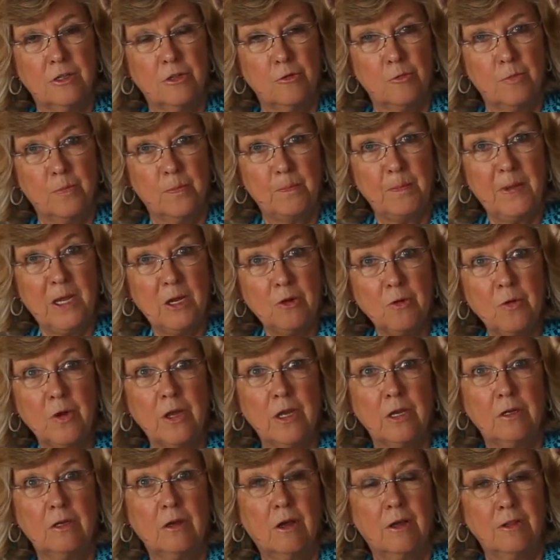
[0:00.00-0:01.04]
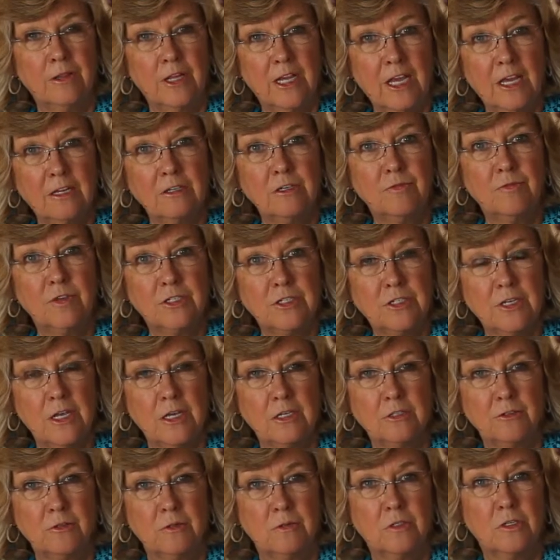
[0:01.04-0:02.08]
The period on the end of a
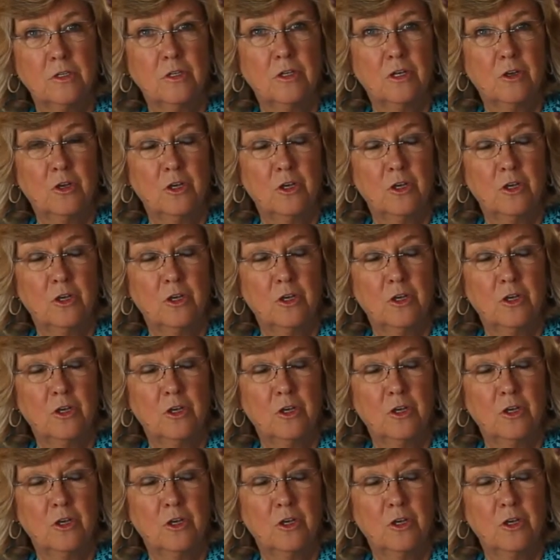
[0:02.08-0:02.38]
sentence